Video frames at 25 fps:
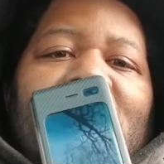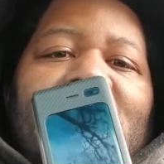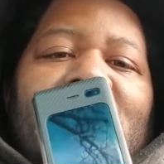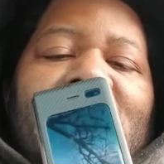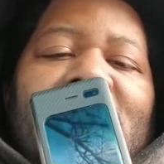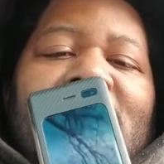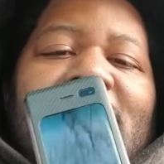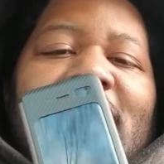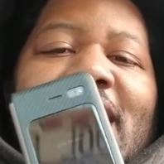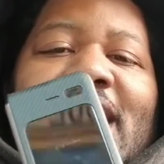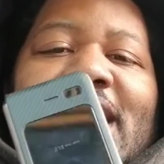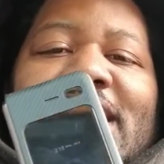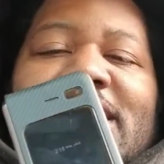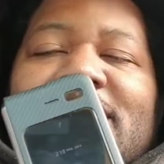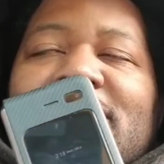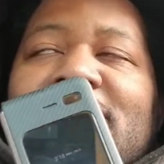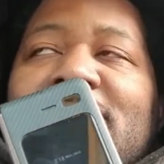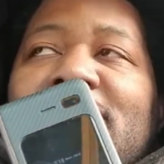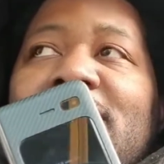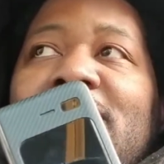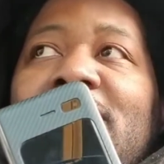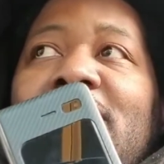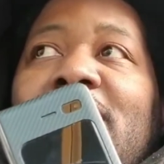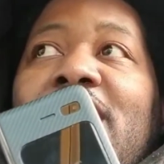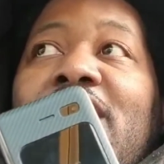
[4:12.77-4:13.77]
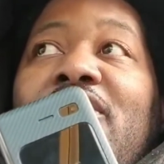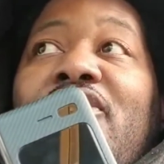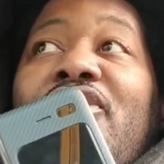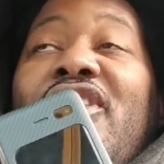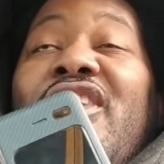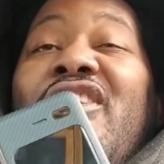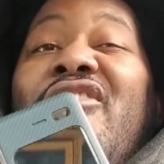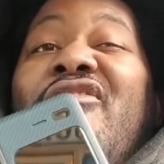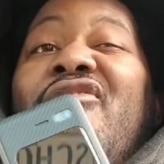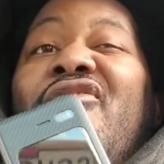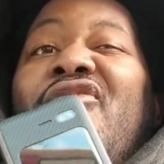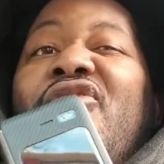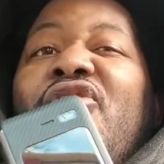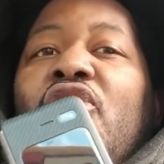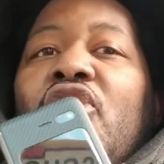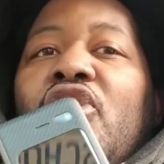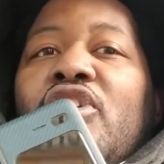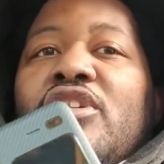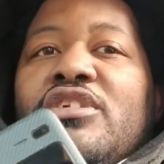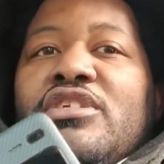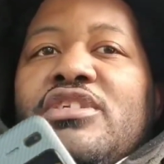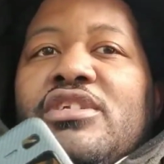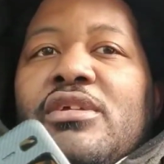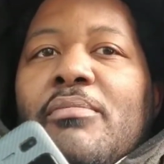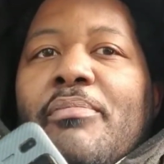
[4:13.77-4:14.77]
Yes, the
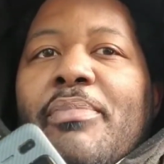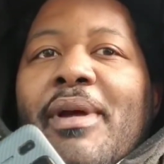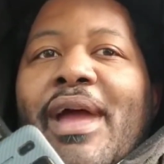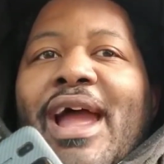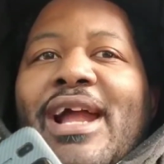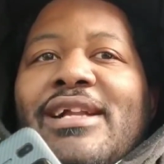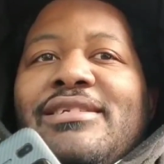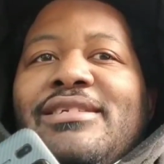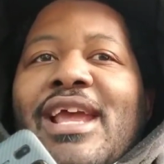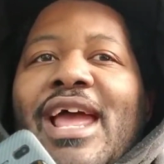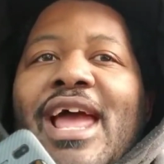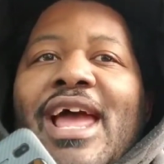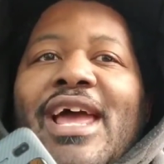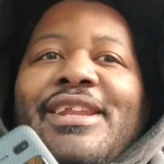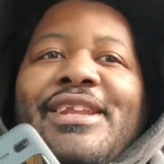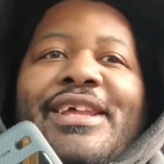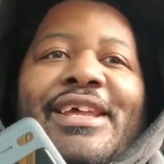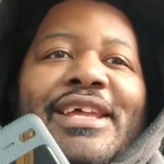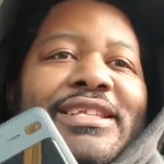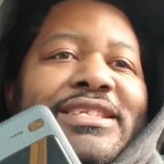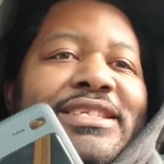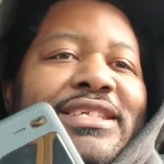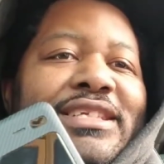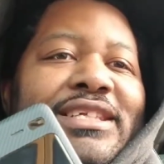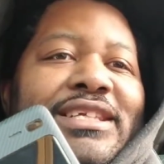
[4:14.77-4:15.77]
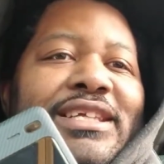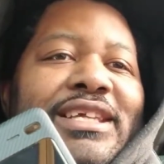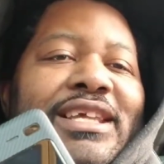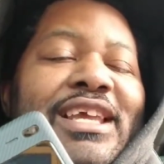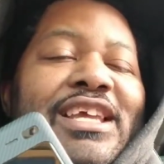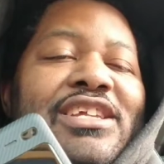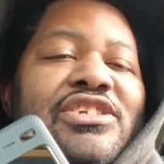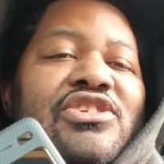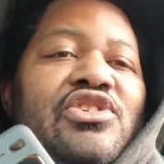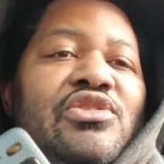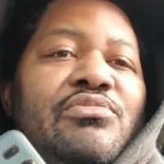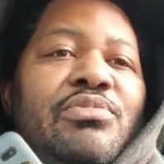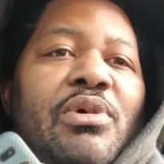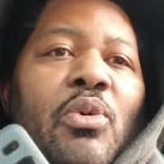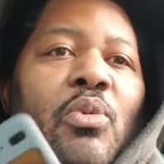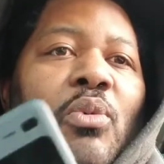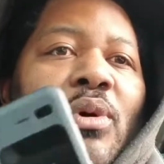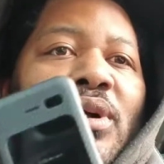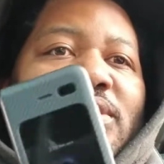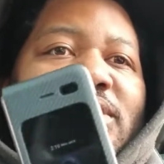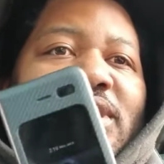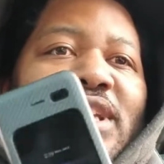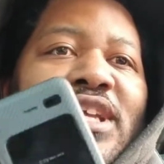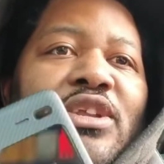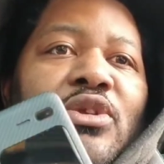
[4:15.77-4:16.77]
first batch had its issues, but
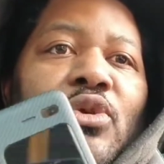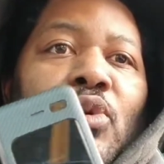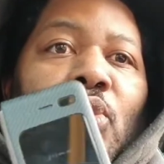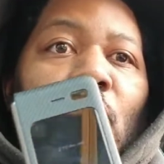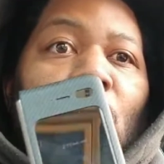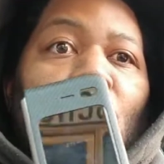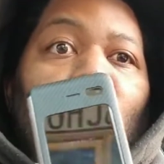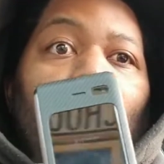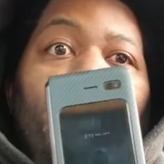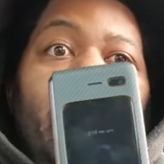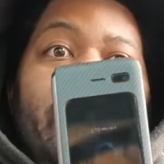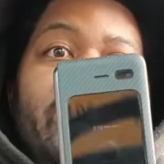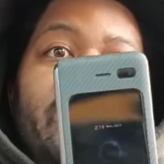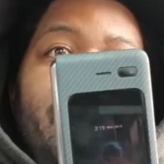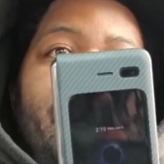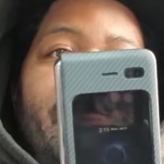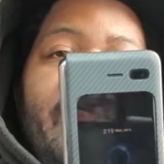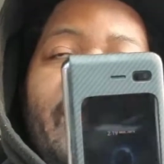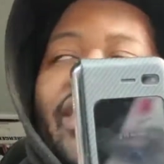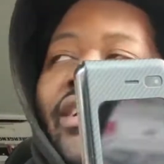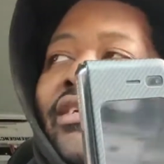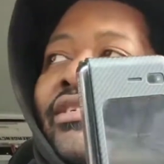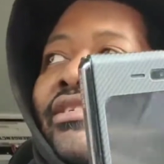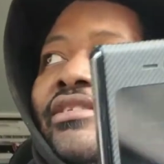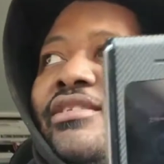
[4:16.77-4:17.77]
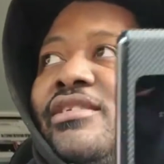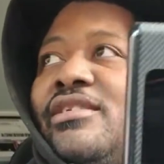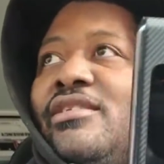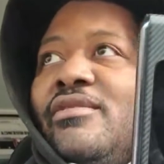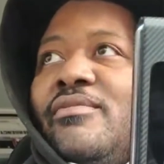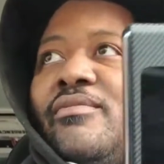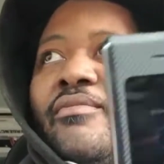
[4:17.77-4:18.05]
once it was fixed,